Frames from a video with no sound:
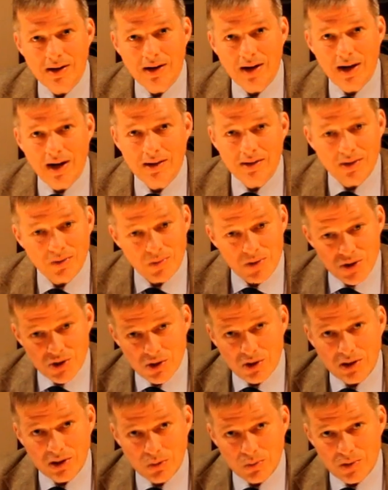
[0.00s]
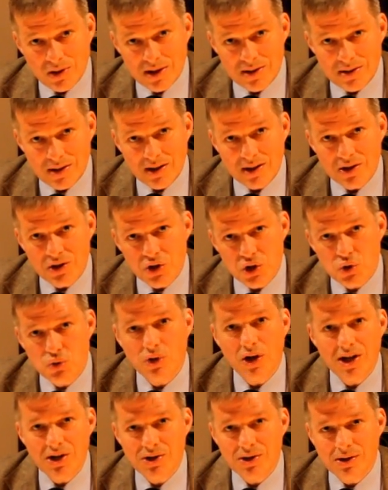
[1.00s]
and the result was a
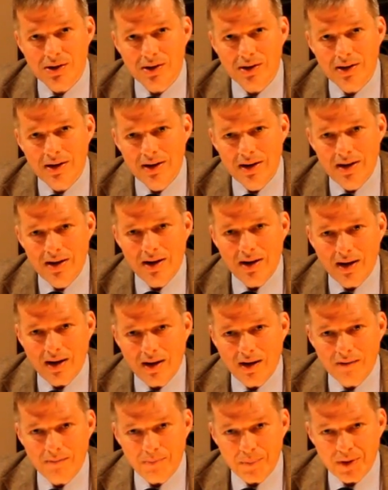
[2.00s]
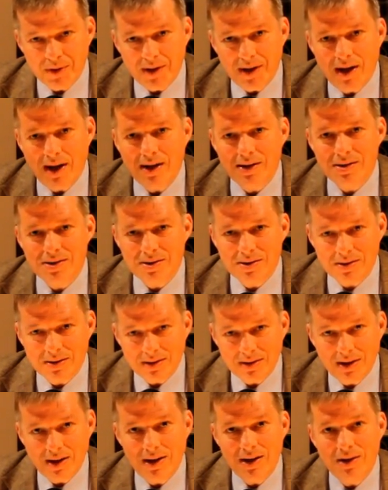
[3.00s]
destruction of Mille Lacs
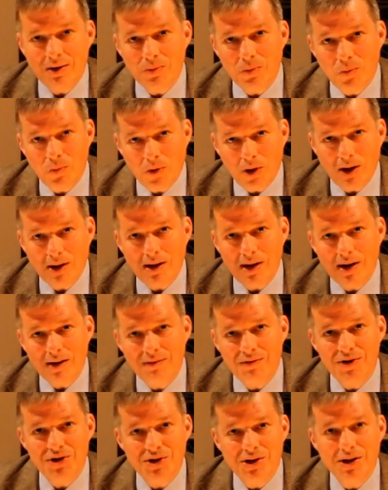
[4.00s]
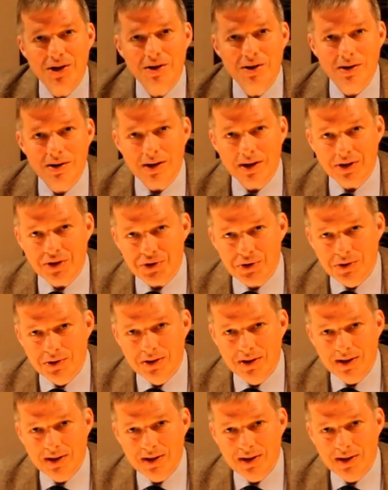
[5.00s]
Lake walleye fishing heritage.